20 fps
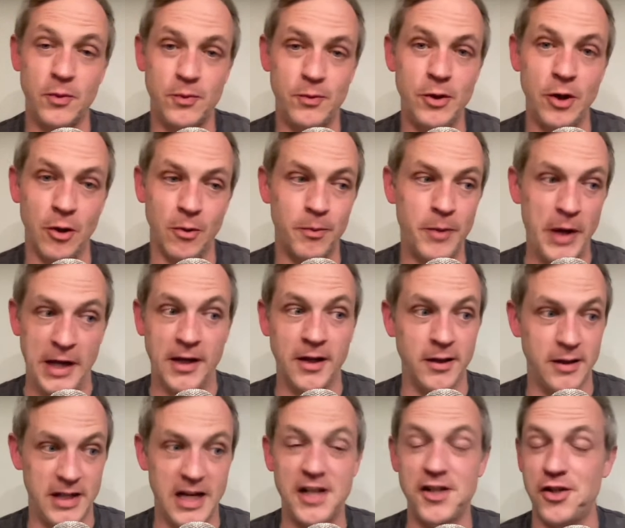you know, paying
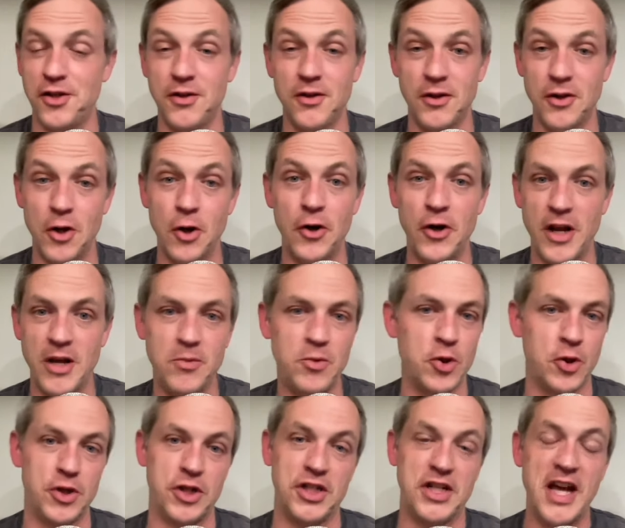attention to the Notre
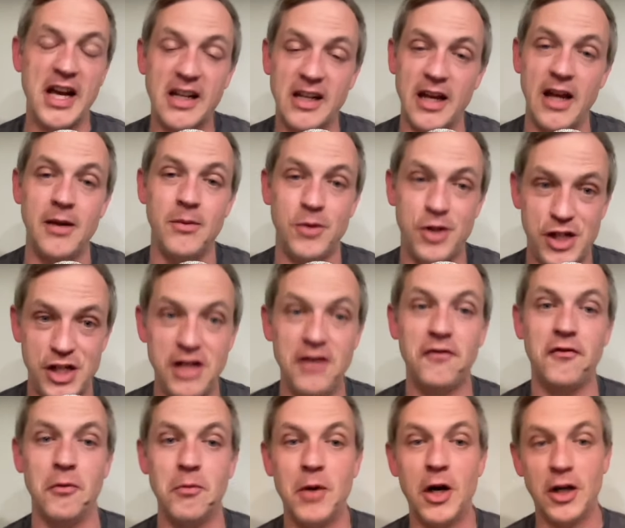Dame-Georgia Tech game,
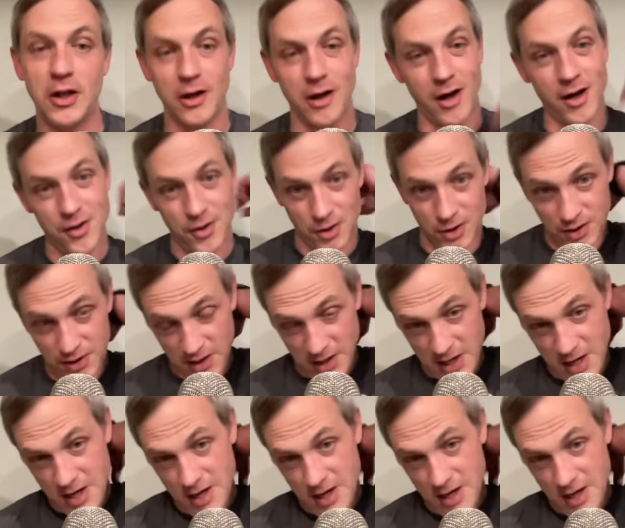Chief among others,